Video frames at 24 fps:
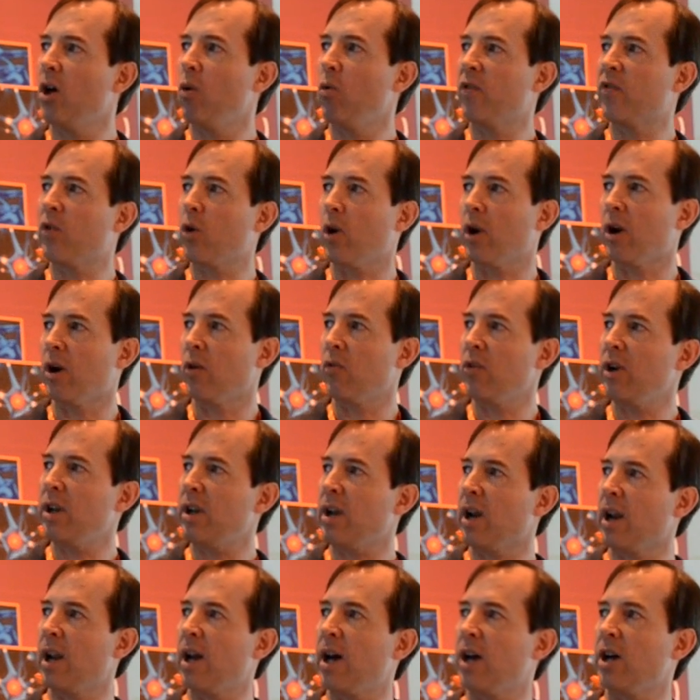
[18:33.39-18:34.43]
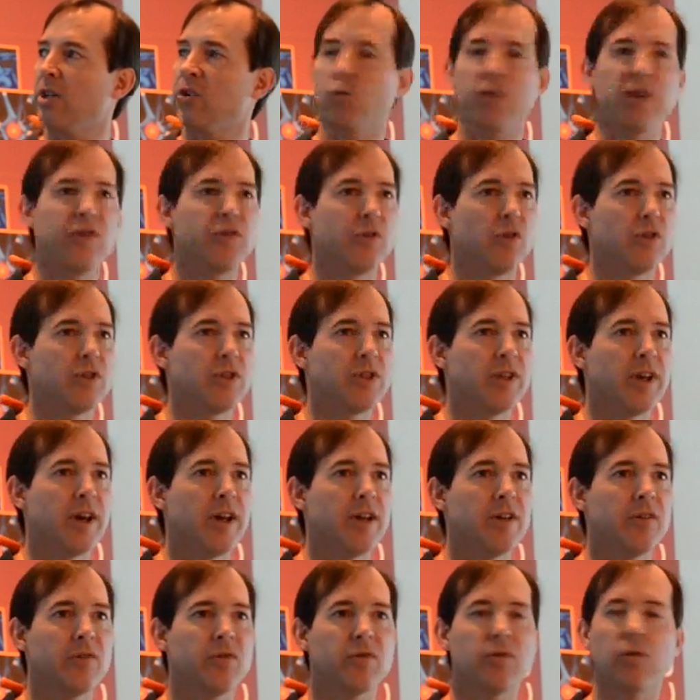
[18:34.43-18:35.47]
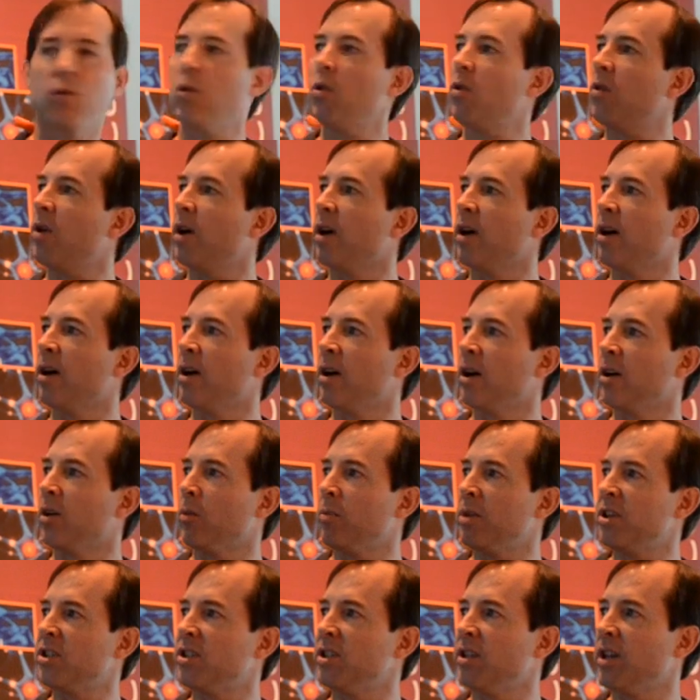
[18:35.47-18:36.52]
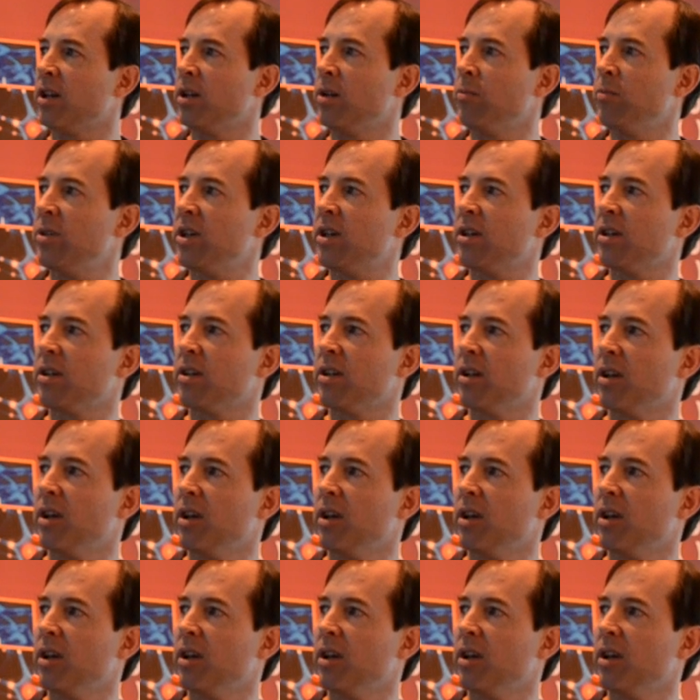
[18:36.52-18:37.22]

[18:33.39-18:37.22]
We've got a large research data store, and I'll mention that in a minute.